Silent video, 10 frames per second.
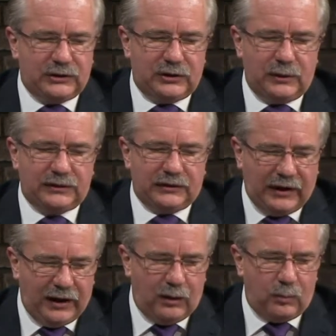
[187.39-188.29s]
to it. The
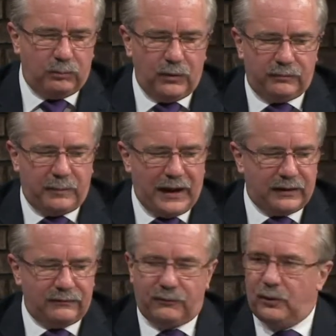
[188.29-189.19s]
tail moved back
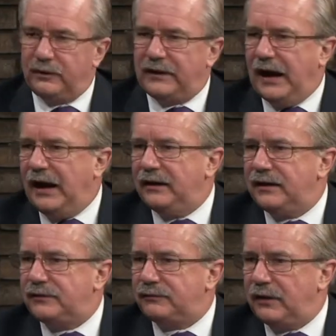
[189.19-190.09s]
and forth. The
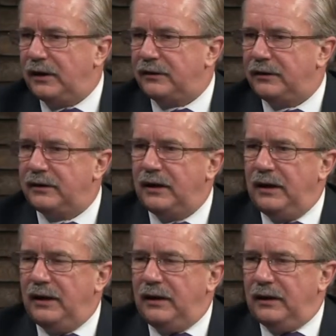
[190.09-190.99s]
eyelids fluttered.
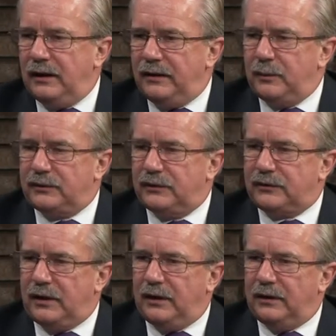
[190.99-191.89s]
Uh, there
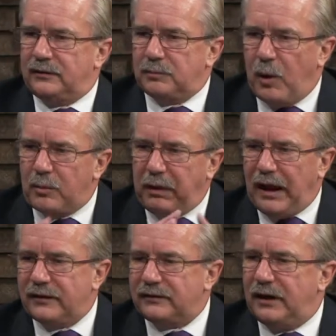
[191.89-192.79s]
was a uh, smoke
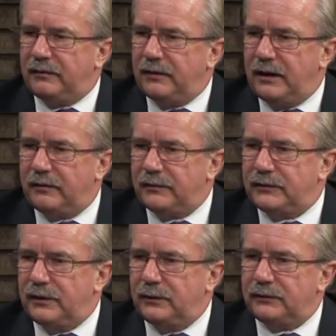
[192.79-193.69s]
blast out of out okay. of his
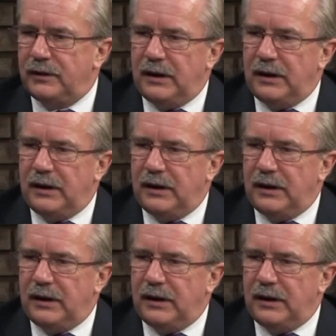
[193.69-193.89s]
nose.